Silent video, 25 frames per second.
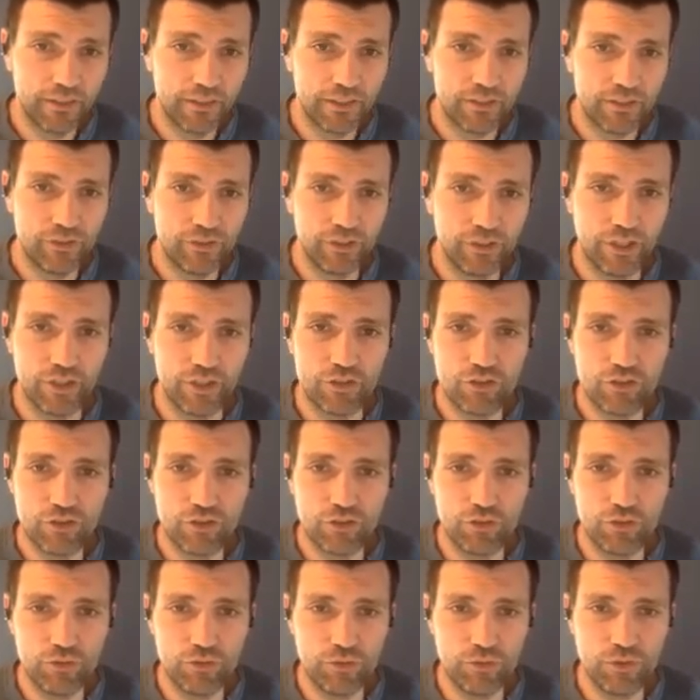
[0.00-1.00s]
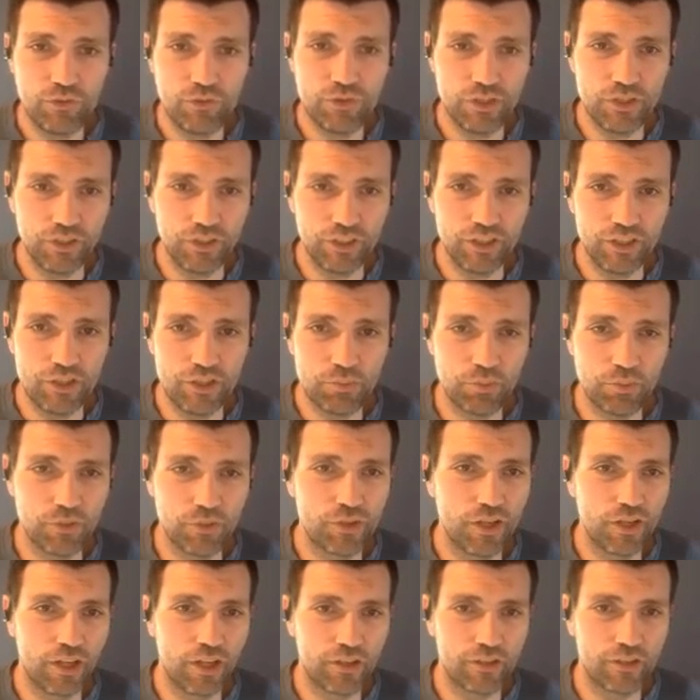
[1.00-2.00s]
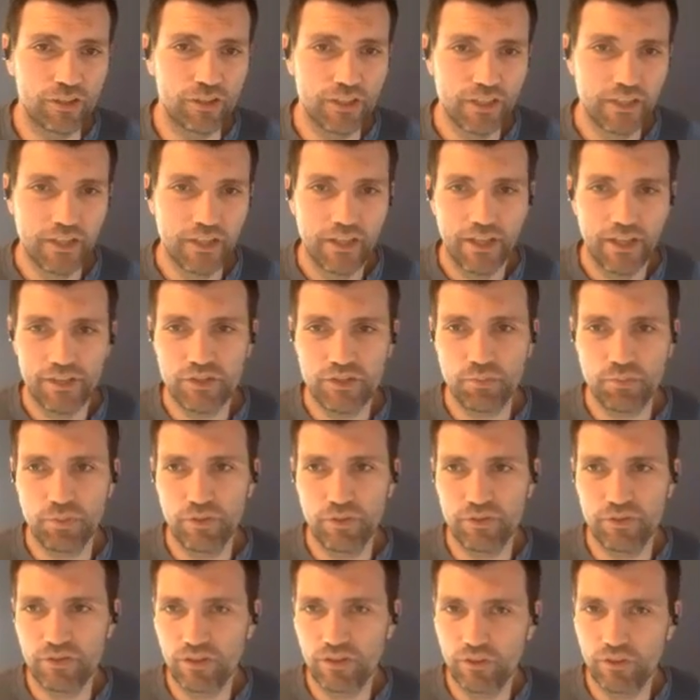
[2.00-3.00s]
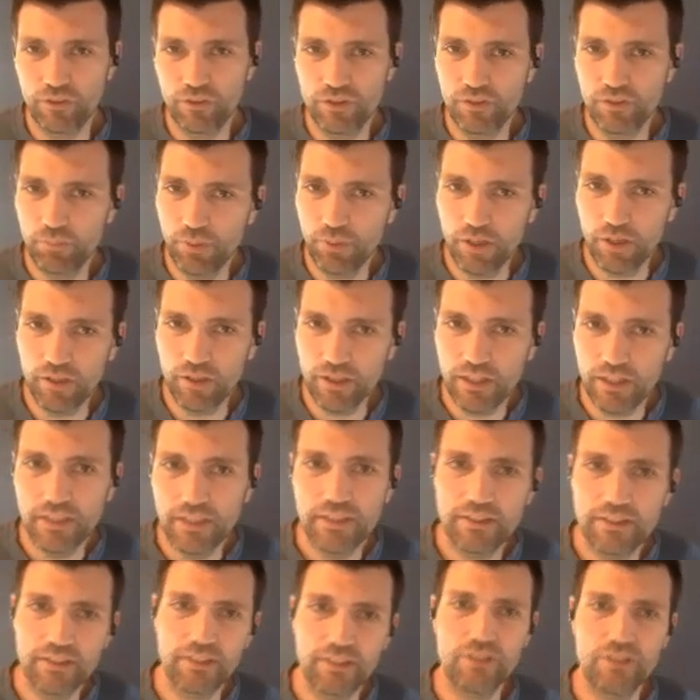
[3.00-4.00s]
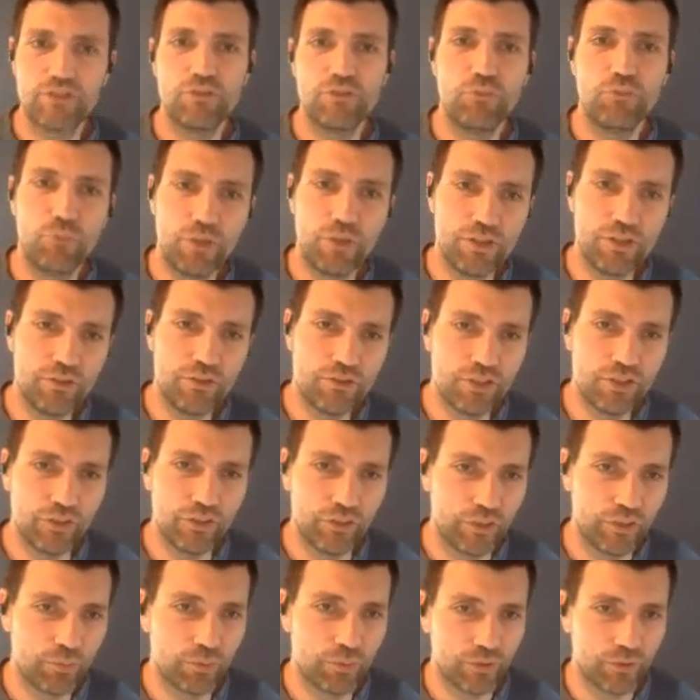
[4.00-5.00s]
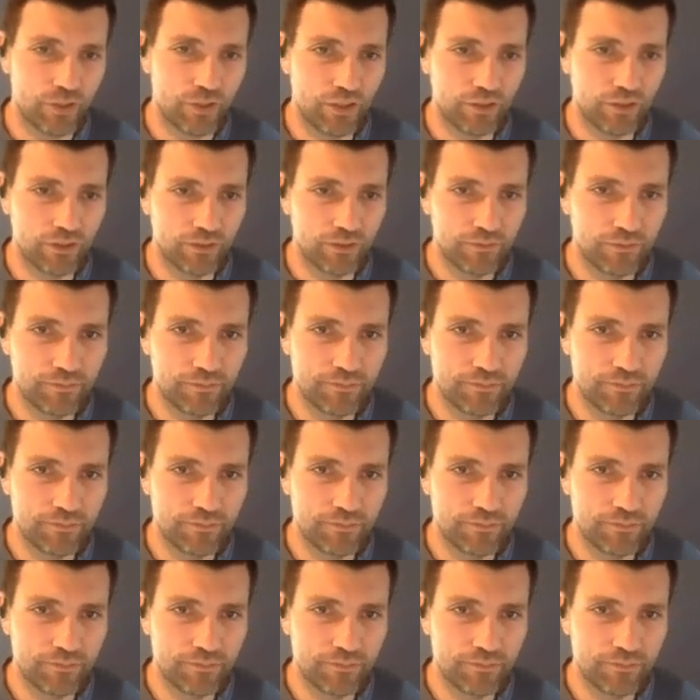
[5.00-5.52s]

You get 2 utilities per dollar as opposed to going to Bali to get you 1 utility per dollar.